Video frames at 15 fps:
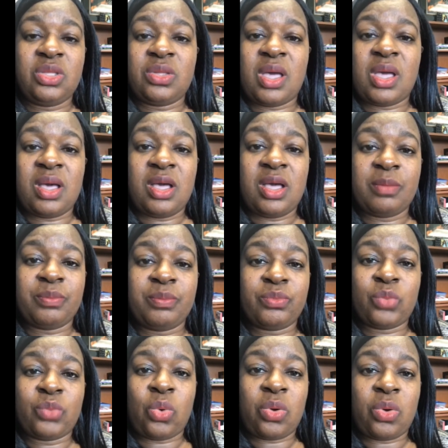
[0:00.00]

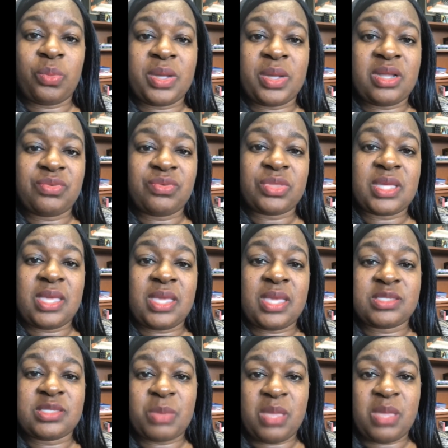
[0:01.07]
or whatever the
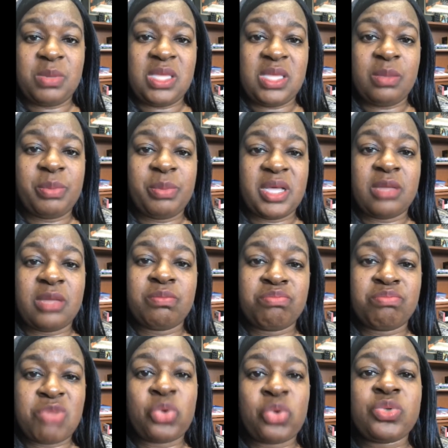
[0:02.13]
case may be, but
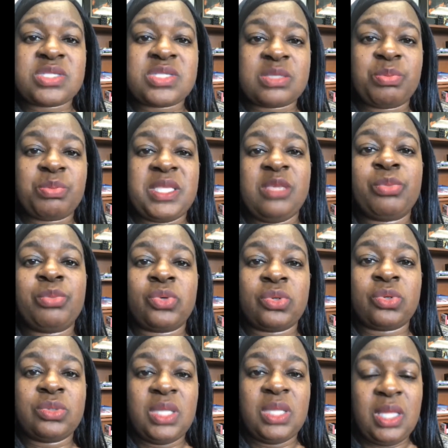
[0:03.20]
most people,